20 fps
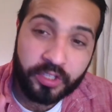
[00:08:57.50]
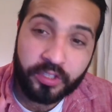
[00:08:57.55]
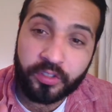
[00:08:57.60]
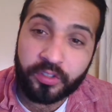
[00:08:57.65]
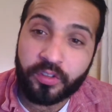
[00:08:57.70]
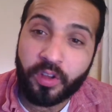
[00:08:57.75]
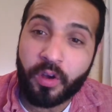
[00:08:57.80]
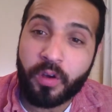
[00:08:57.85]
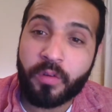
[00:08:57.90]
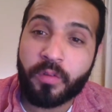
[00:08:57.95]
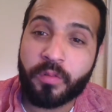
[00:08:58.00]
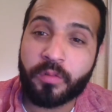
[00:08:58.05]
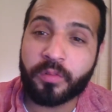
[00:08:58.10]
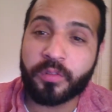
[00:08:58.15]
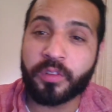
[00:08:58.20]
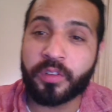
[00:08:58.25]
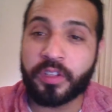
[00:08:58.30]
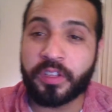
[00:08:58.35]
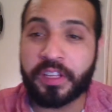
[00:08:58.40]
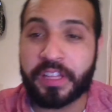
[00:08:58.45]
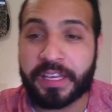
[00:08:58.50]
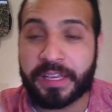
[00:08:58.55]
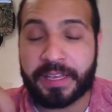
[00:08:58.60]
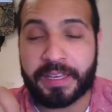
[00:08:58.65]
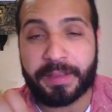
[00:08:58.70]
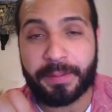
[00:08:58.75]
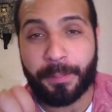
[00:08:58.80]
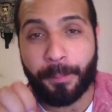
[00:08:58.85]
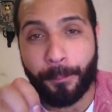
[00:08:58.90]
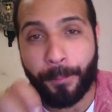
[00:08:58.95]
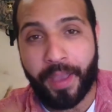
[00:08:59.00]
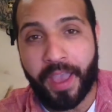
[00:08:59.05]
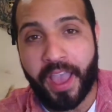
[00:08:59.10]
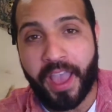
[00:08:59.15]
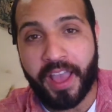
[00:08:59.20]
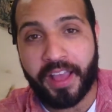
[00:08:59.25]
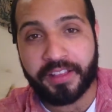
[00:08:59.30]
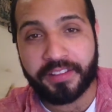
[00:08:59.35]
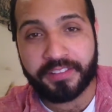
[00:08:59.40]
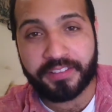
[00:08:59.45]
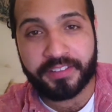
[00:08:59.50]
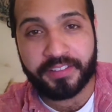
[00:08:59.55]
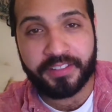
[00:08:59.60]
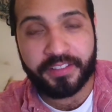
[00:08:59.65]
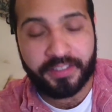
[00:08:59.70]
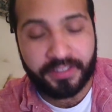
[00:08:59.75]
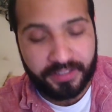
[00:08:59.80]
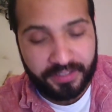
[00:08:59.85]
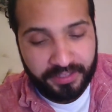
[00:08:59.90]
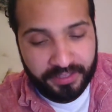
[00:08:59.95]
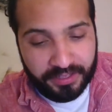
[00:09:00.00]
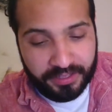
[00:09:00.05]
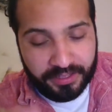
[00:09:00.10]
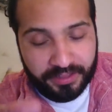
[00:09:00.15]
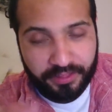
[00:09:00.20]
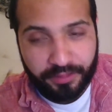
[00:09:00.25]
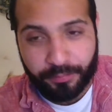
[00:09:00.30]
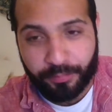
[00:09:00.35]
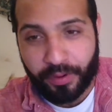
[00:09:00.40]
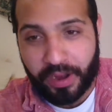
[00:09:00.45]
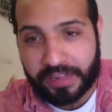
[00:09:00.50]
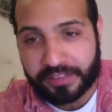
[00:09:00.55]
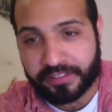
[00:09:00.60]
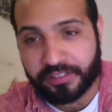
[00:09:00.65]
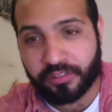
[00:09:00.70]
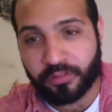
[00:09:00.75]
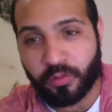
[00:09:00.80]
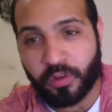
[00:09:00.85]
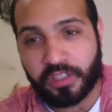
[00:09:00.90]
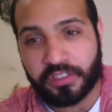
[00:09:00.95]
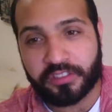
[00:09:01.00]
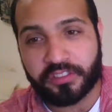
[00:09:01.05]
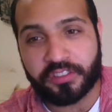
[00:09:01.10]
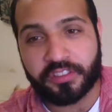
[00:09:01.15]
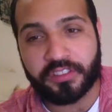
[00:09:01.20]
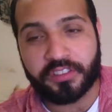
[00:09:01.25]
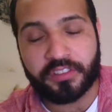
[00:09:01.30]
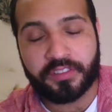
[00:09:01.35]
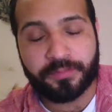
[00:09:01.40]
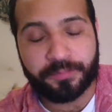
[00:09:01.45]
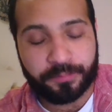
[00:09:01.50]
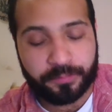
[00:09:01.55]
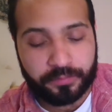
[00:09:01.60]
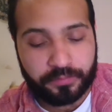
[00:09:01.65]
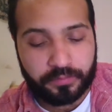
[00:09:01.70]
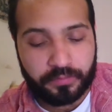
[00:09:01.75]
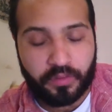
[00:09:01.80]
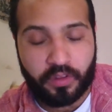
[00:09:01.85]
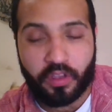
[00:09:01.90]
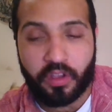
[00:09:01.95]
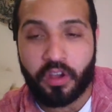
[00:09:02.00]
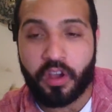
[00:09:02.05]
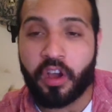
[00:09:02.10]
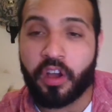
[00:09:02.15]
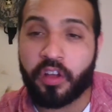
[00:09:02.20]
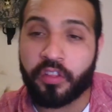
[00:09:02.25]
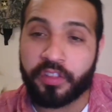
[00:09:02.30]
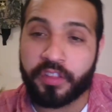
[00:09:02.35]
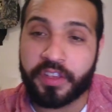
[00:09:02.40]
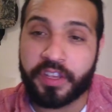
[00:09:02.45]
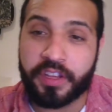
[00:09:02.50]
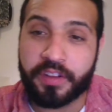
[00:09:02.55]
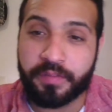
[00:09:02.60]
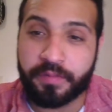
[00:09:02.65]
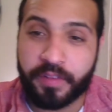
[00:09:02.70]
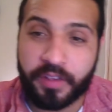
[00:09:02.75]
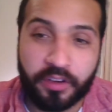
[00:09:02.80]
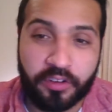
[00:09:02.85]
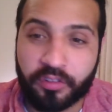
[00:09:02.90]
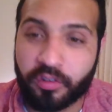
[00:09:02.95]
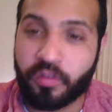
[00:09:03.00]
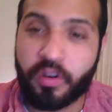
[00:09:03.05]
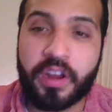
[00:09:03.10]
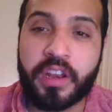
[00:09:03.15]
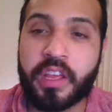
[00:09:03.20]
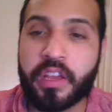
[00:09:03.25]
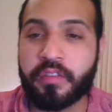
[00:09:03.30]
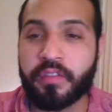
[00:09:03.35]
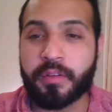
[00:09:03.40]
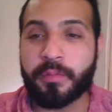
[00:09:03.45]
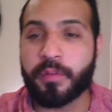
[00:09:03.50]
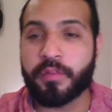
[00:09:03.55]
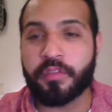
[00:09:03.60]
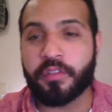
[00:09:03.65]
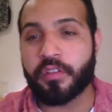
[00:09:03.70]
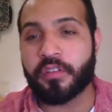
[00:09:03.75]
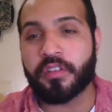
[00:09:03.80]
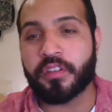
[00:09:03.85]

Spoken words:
Don't click past the practice question on the hidden figures, or any of them if you don't